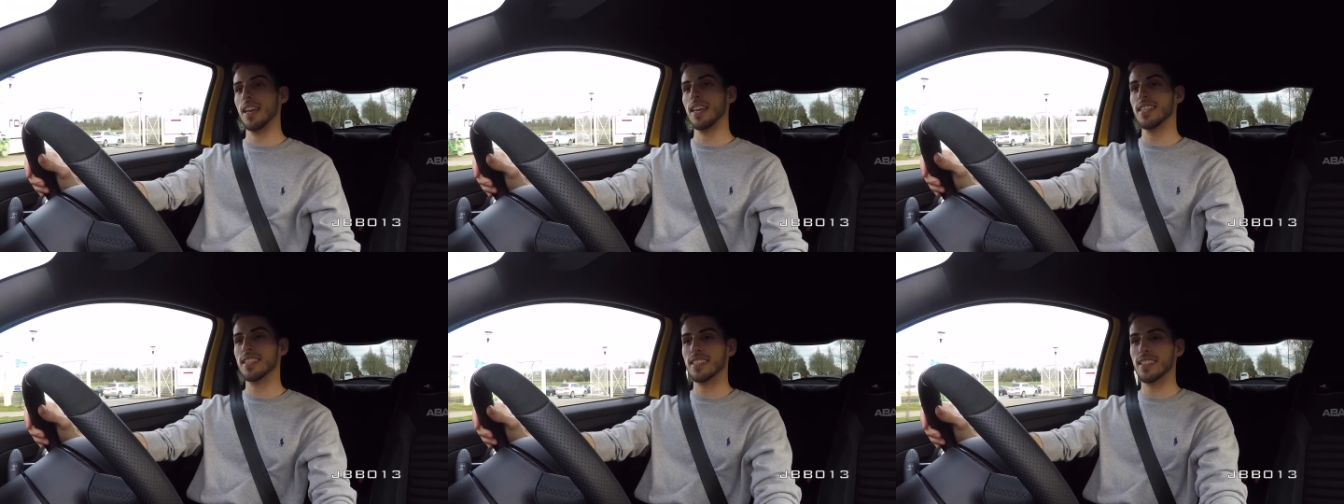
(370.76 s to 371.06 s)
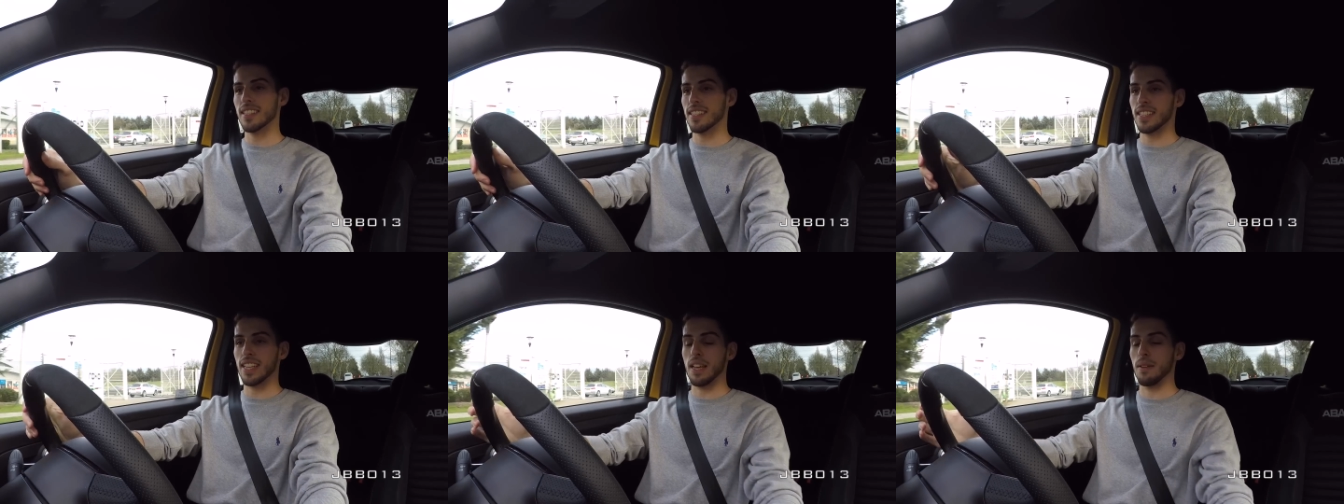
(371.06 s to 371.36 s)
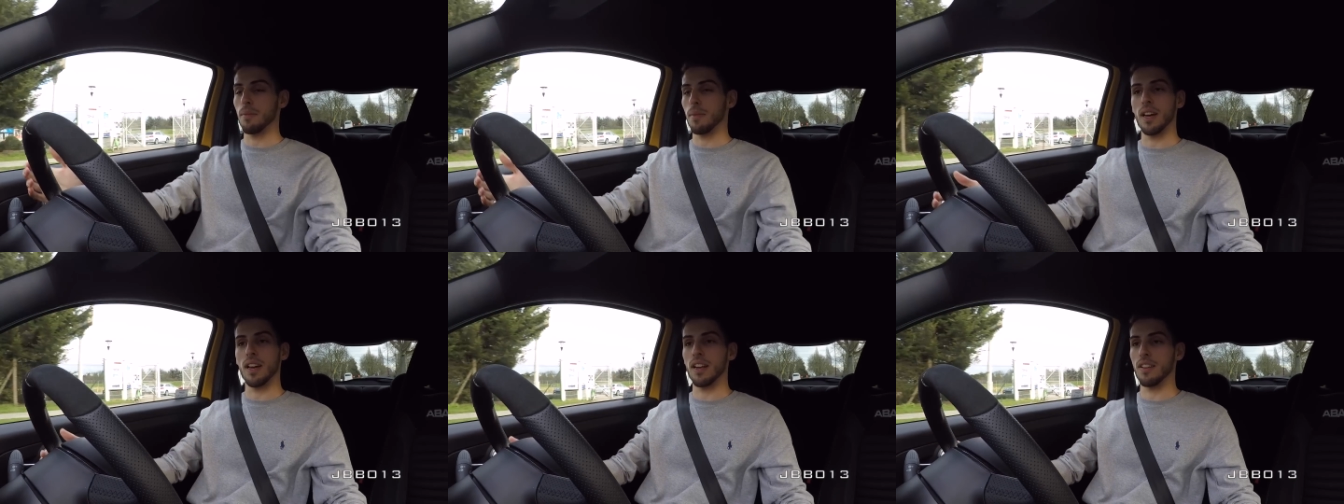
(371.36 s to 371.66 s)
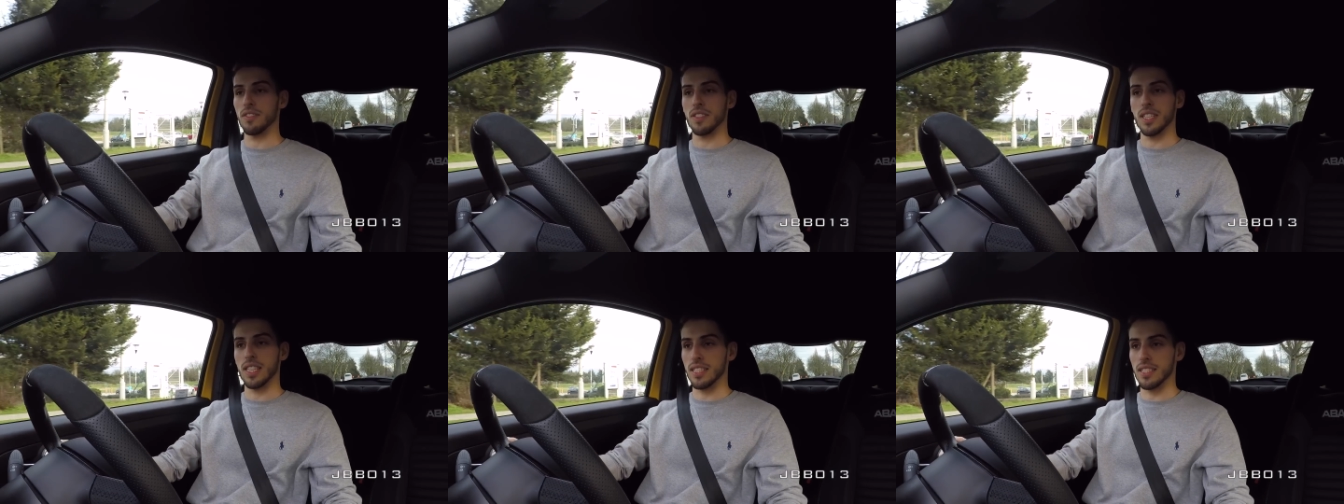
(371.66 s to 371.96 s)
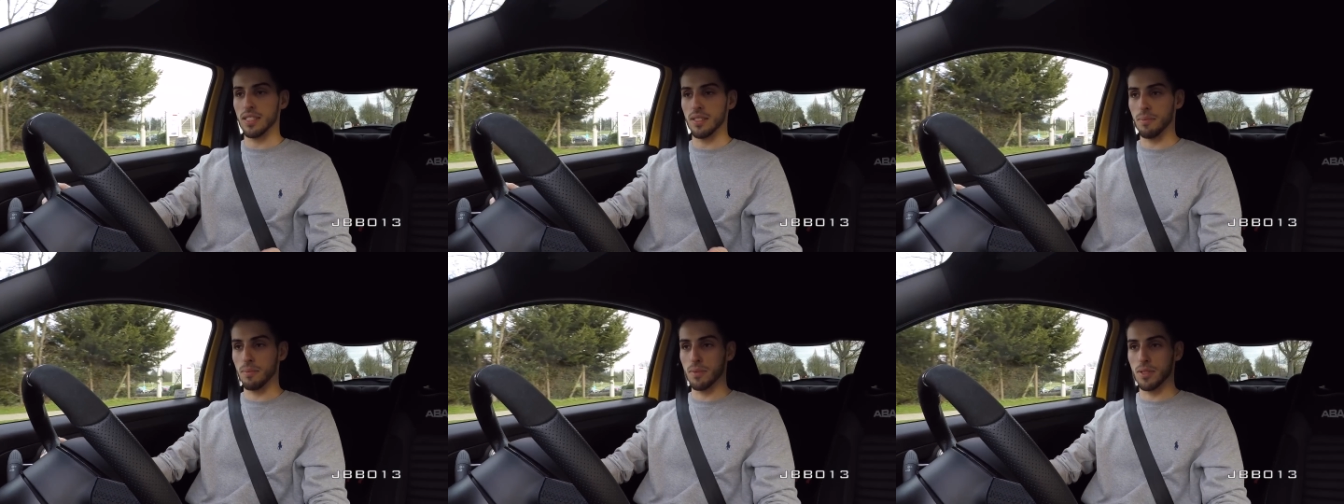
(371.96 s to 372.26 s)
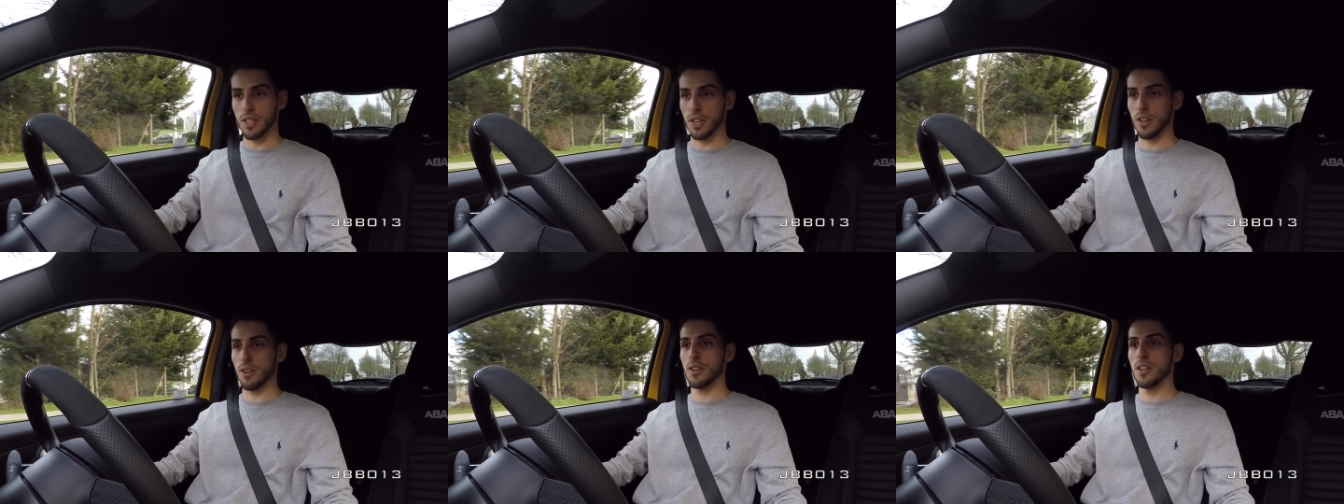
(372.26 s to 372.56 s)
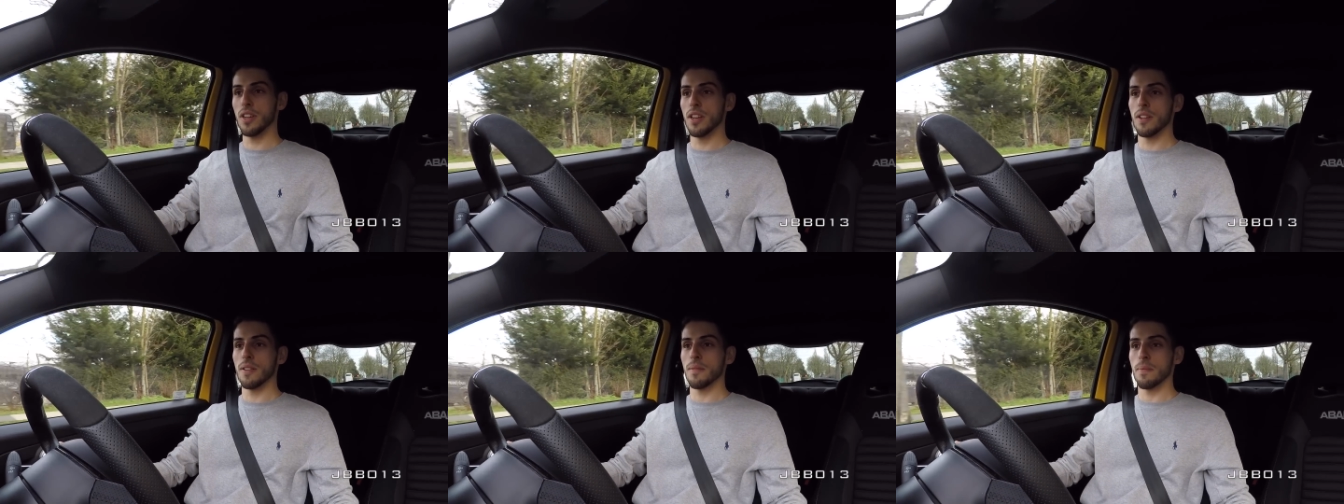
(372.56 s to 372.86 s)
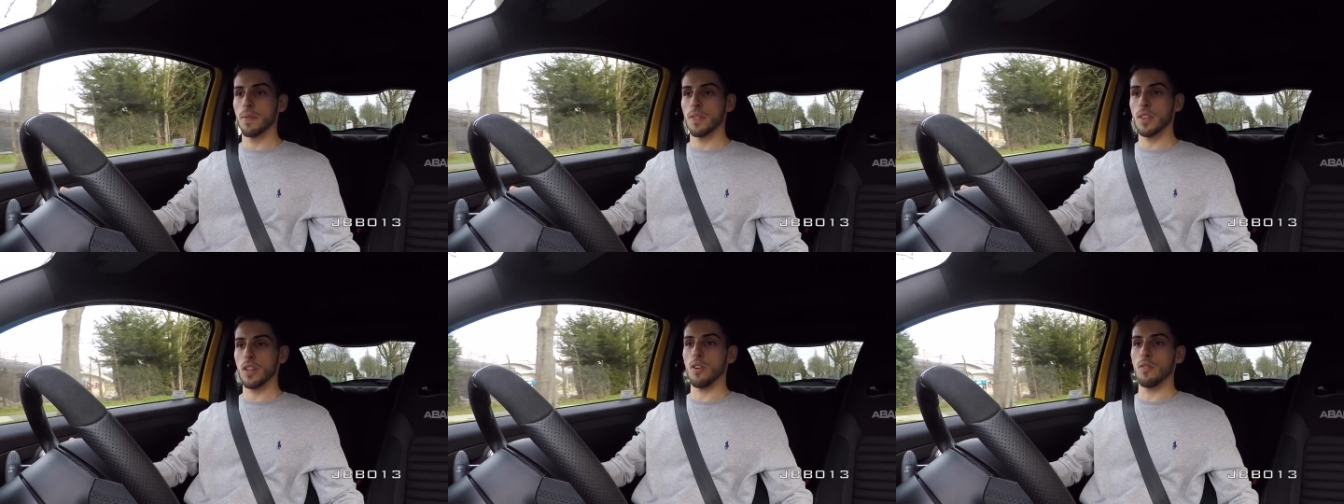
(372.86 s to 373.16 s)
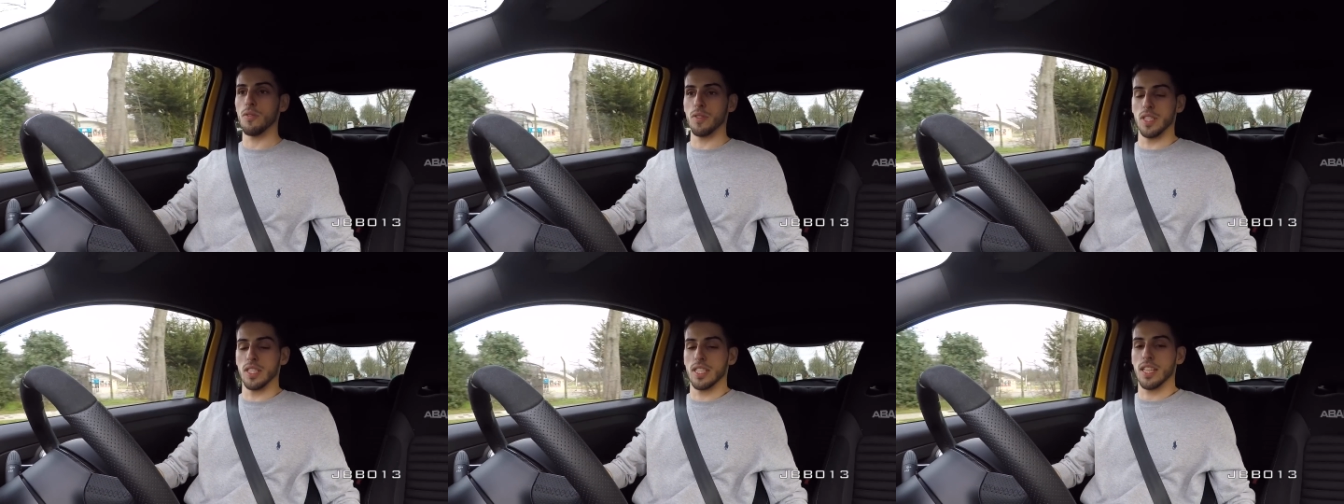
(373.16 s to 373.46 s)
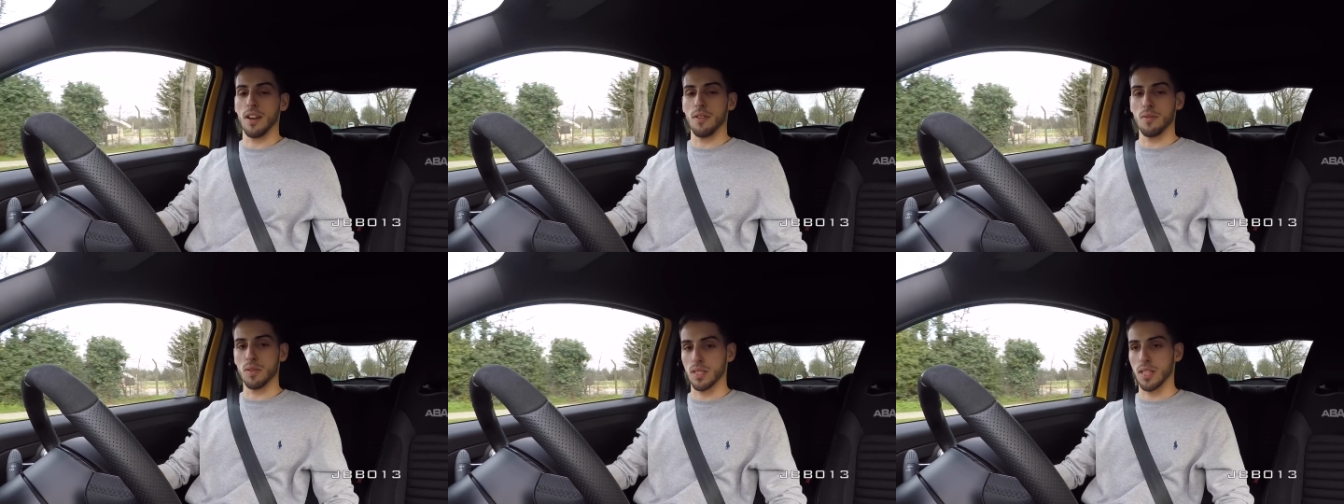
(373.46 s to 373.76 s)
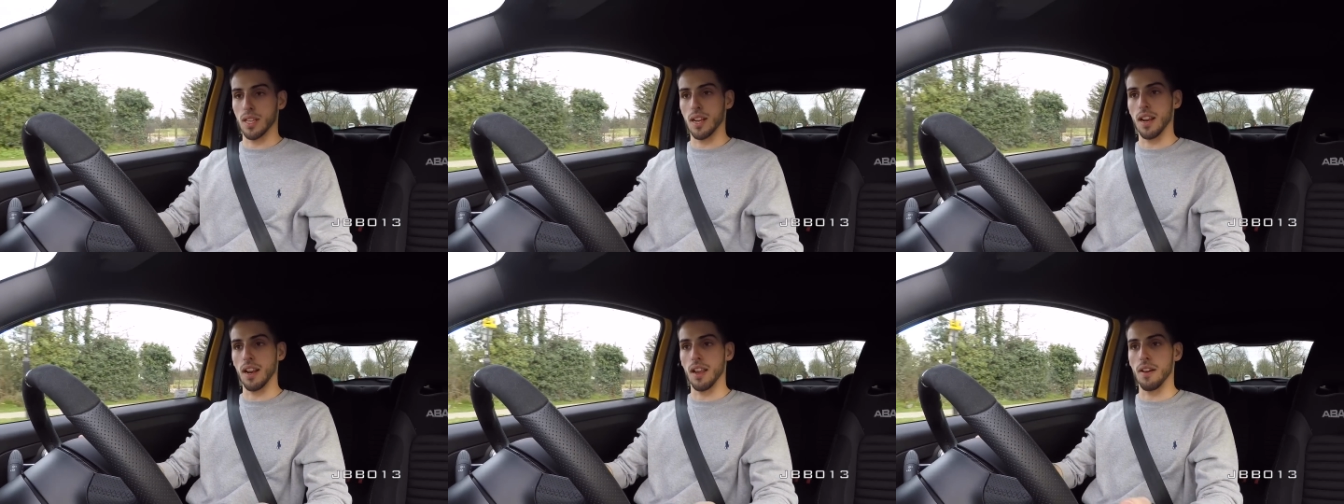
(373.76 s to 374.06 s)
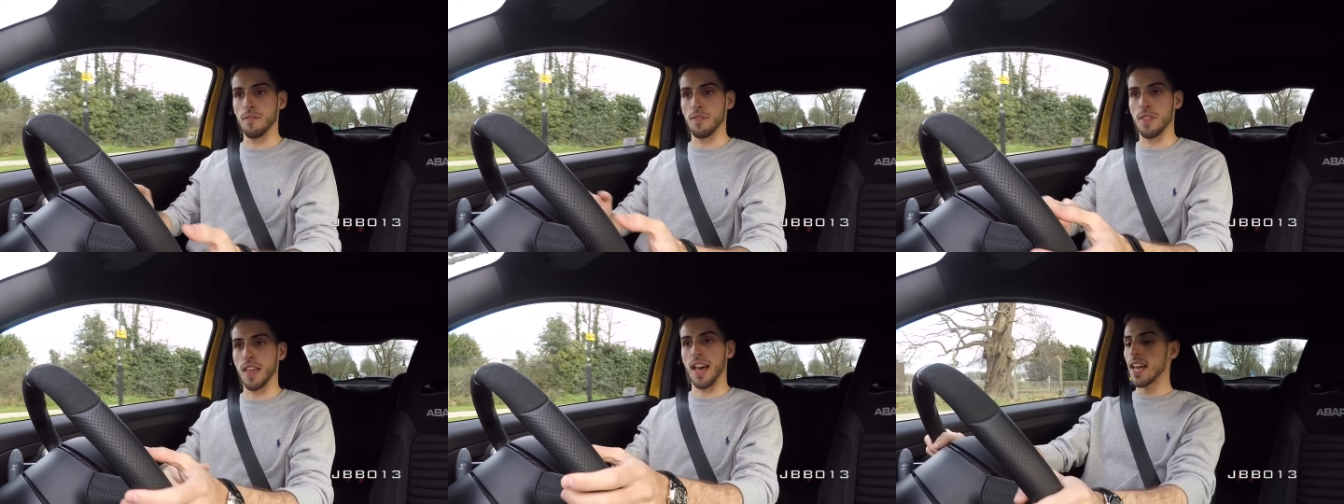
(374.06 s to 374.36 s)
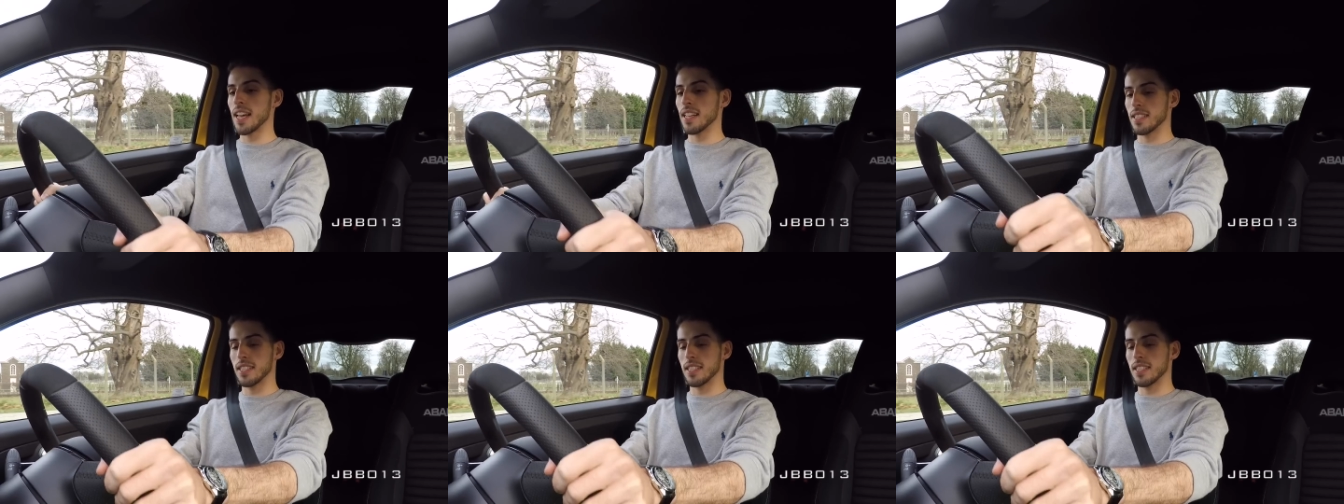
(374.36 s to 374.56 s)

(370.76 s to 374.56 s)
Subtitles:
It's the same kind of system, so obviously I was going to love that.